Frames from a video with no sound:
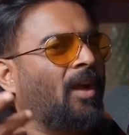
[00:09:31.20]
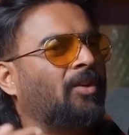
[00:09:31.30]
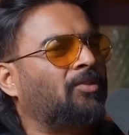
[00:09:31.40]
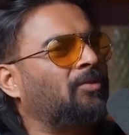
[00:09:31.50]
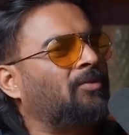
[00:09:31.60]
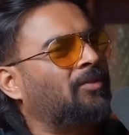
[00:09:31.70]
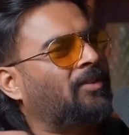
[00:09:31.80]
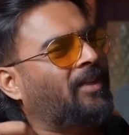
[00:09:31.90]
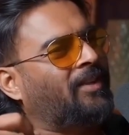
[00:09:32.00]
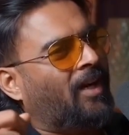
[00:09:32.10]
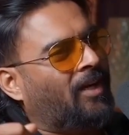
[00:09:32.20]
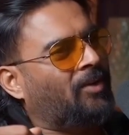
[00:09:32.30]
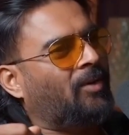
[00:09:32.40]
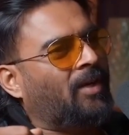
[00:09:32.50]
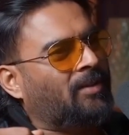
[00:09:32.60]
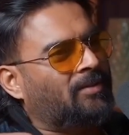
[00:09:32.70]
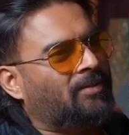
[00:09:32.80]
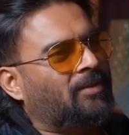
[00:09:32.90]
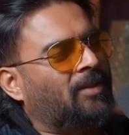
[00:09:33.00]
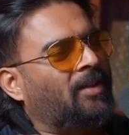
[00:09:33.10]
So the younger you are,
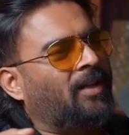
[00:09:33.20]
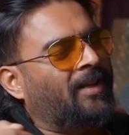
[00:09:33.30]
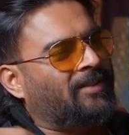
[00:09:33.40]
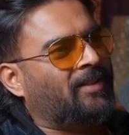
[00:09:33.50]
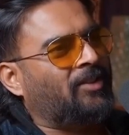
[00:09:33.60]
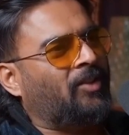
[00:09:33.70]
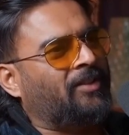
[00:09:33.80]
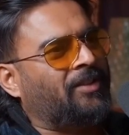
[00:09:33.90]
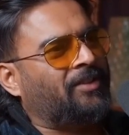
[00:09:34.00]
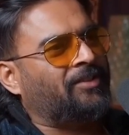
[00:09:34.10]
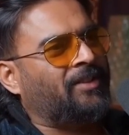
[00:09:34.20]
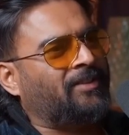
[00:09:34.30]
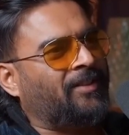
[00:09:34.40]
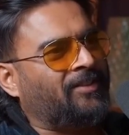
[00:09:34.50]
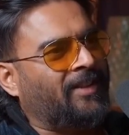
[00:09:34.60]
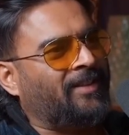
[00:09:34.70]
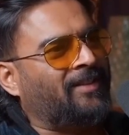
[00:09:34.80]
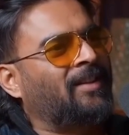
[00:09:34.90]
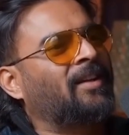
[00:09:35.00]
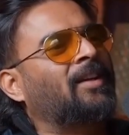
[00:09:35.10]
the lesser your eccentricities have set in,
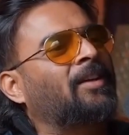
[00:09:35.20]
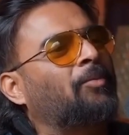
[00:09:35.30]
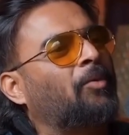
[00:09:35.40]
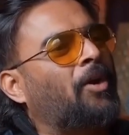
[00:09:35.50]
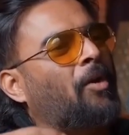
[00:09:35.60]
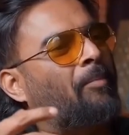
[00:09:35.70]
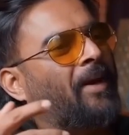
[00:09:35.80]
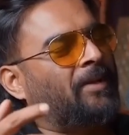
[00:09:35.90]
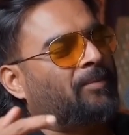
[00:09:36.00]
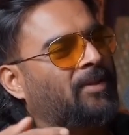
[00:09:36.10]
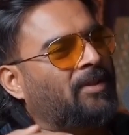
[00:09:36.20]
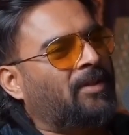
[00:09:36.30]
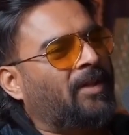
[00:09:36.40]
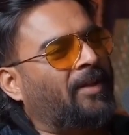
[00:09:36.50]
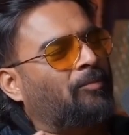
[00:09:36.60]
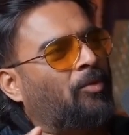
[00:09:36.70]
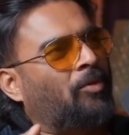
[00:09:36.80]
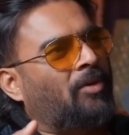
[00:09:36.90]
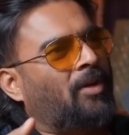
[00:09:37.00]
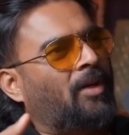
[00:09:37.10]
the more compatible and
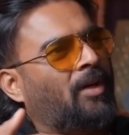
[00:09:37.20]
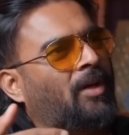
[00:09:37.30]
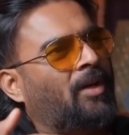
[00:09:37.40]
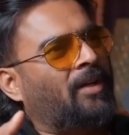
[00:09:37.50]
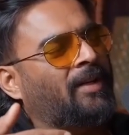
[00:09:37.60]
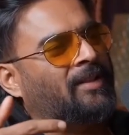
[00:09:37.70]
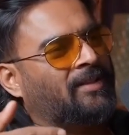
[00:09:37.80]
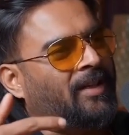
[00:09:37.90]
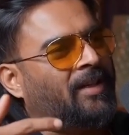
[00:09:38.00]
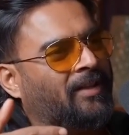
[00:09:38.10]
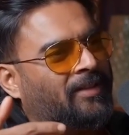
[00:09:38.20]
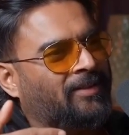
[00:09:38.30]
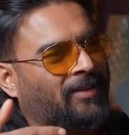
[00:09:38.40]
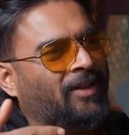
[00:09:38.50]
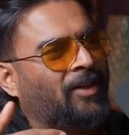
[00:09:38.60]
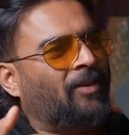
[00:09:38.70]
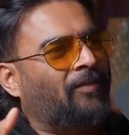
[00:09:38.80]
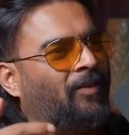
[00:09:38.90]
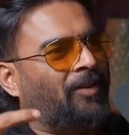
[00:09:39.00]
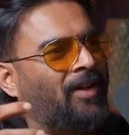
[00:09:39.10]
more easier it is
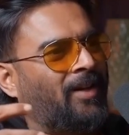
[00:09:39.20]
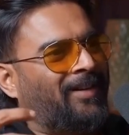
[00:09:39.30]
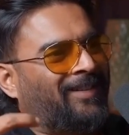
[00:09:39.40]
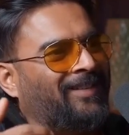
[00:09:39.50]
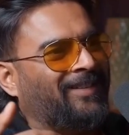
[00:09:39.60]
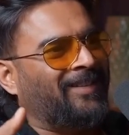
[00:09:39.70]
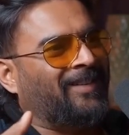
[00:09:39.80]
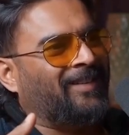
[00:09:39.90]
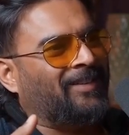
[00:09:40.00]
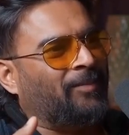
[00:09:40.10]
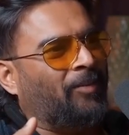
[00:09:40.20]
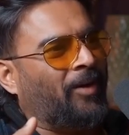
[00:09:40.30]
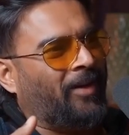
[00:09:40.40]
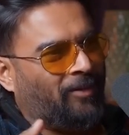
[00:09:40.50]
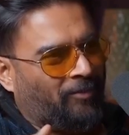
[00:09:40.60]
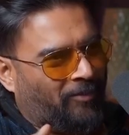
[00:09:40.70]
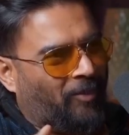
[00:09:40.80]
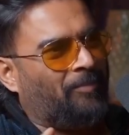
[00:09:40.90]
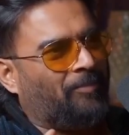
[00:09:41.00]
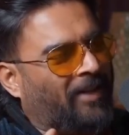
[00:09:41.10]
for the bonding to
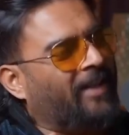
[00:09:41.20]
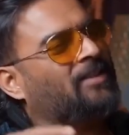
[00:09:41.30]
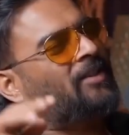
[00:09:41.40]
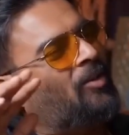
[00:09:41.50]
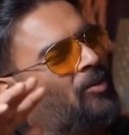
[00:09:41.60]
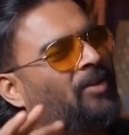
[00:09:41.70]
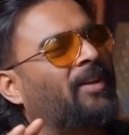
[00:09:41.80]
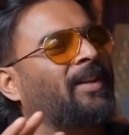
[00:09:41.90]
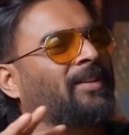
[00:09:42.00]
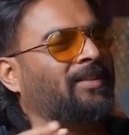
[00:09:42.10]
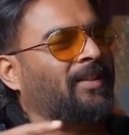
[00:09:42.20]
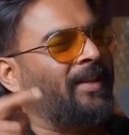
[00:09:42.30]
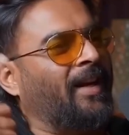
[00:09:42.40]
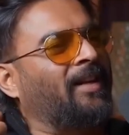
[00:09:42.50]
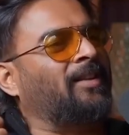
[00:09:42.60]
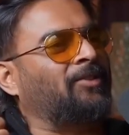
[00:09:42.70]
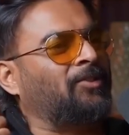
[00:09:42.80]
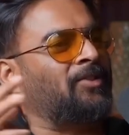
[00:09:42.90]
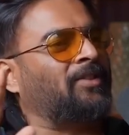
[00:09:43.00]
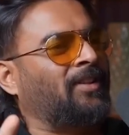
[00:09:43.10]
form. That's the only reason that the elders used
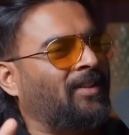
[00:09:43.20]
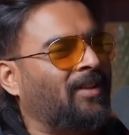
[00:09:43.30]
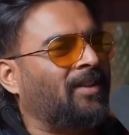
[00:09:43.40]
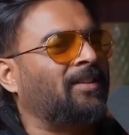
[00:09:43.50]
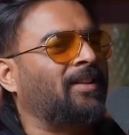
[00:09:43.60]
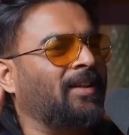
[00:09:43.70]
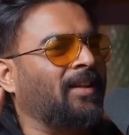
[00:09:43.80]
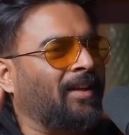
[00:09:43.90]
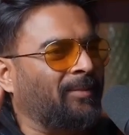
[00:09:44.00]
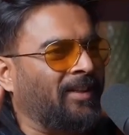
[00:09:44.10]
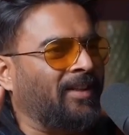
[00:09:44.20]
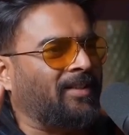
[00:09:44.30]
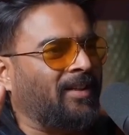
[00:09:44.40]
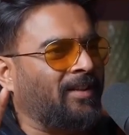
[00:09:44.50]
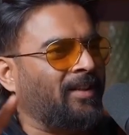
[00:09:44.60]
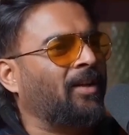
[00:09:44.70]
to say, "Jaldi kar le bhaiya shaadi."